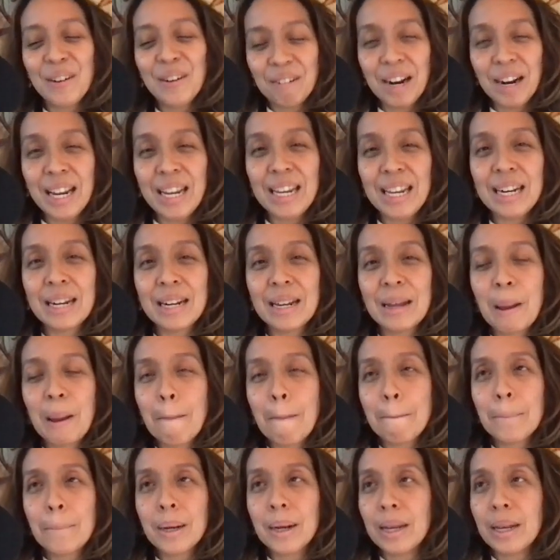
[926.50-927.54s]
right?
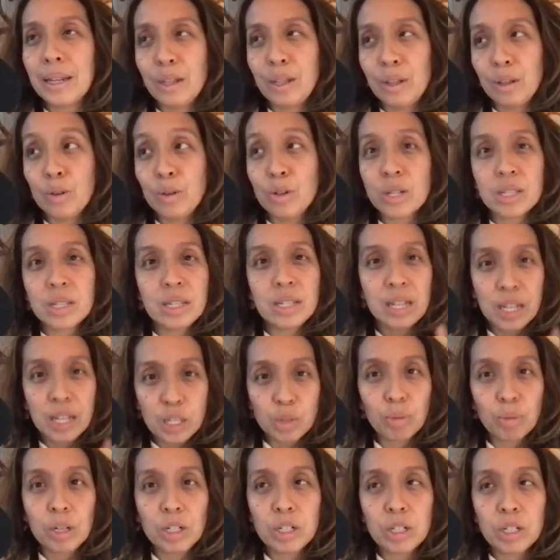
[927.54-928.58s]
But you just see
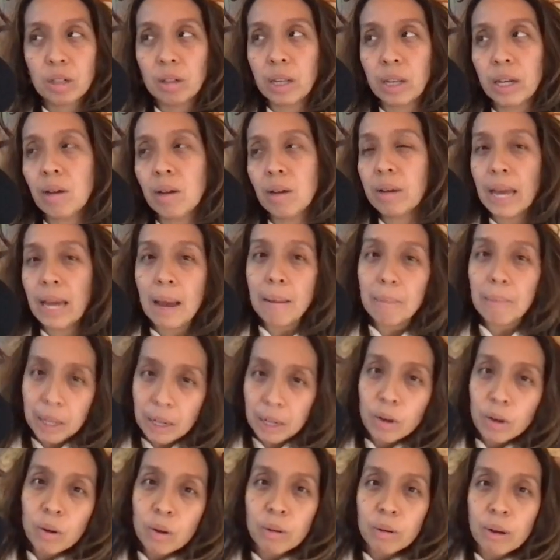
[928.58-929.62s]
expression. You're like, okay, I'm gonna
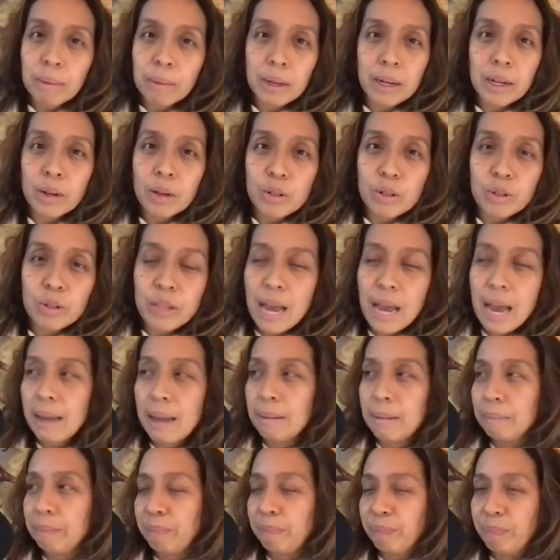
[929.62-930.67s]
go. I'm gonna go do that
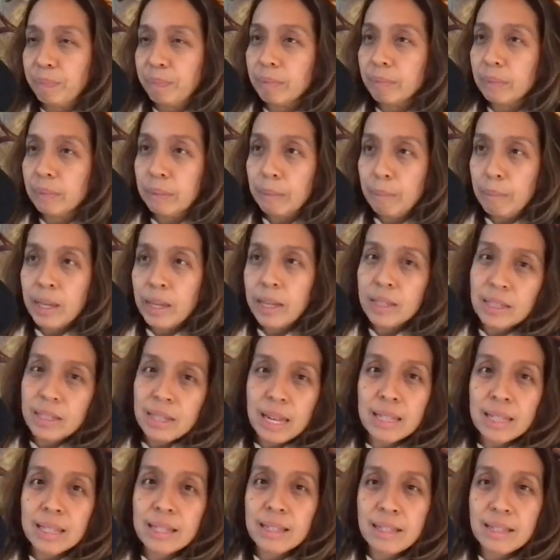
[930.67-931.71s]
because
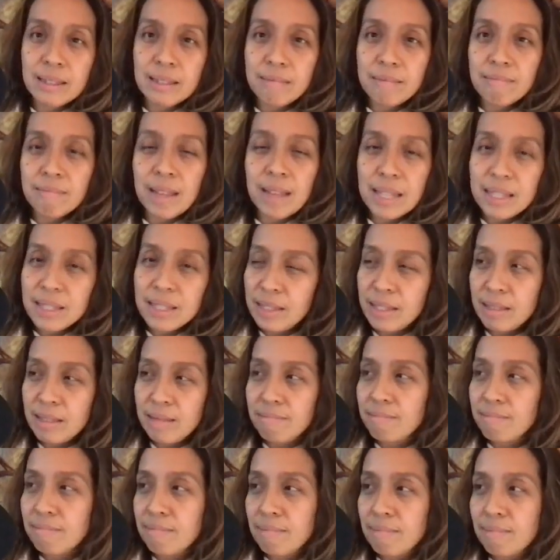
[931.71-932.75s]
that's that's
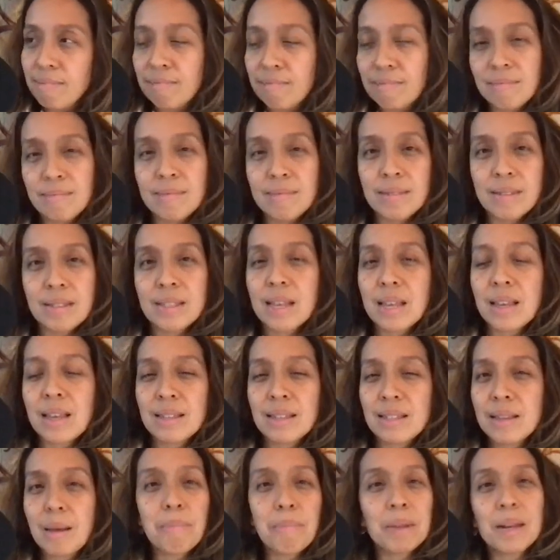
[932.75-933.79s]

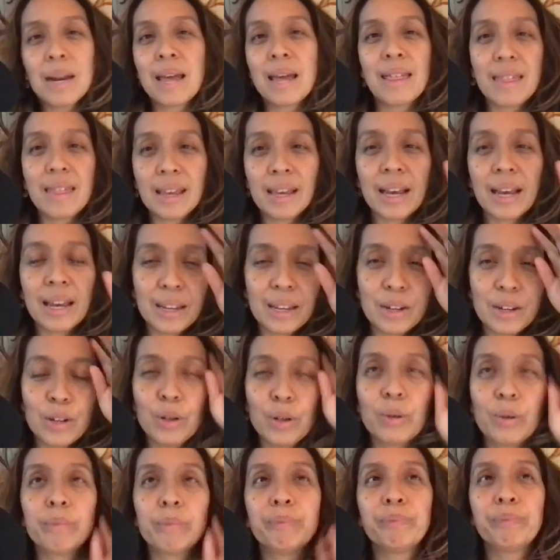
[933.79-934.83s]
something I think I can
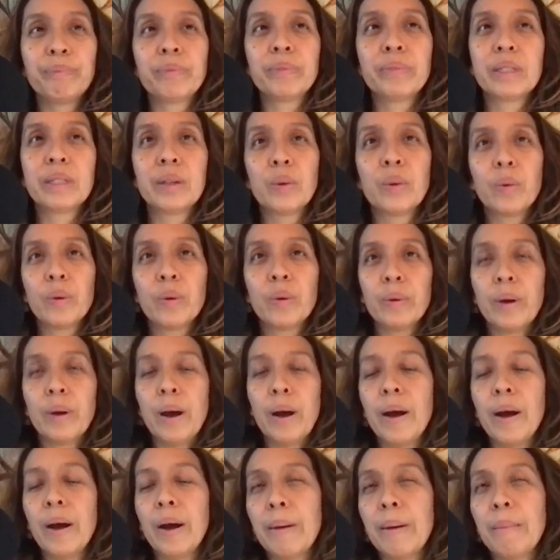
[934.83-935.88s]
do
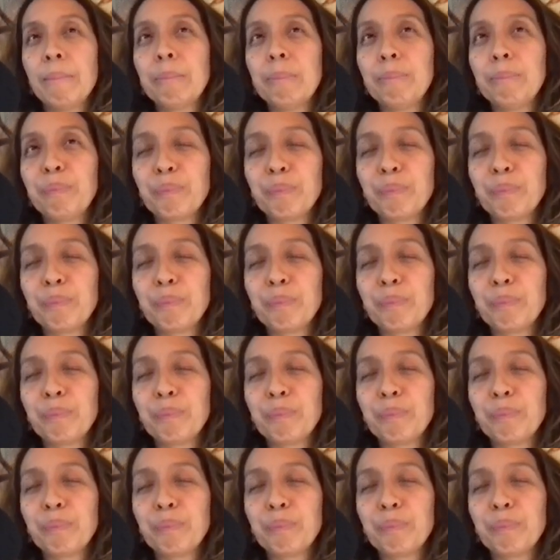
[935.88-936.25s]
um,